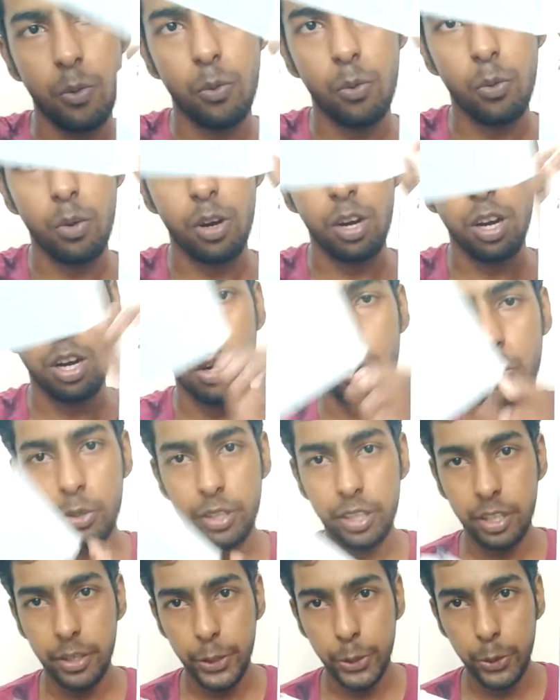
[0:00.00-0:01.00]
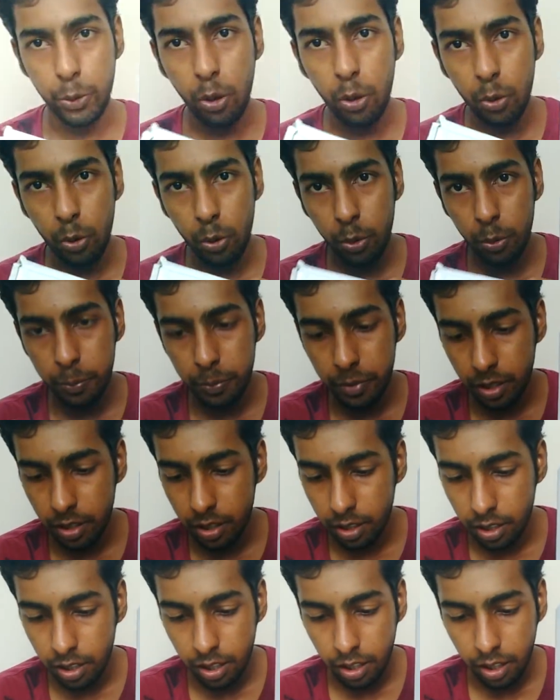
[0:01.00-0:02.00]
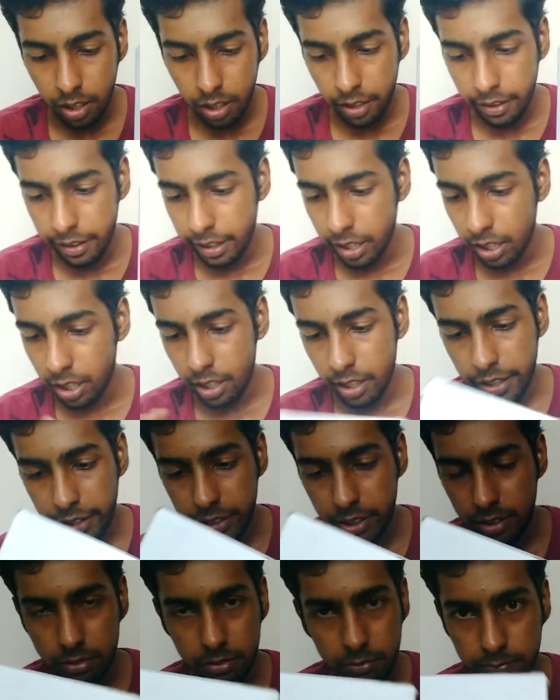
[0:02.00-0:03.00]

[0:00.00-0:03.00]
Wow, here you go. I